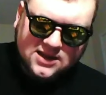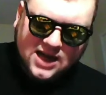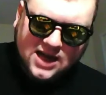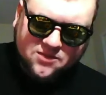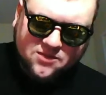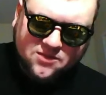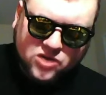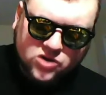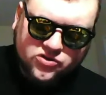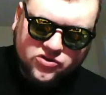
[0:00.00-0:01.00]
as
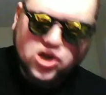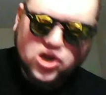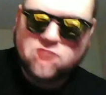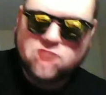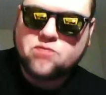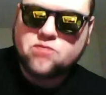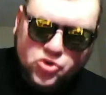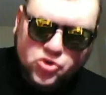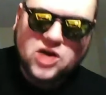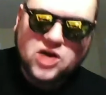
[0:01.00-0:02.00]
opposed to being
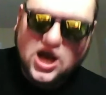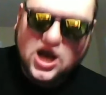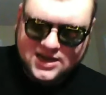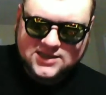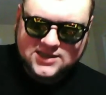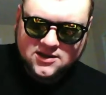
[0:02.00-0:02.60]
imposed on it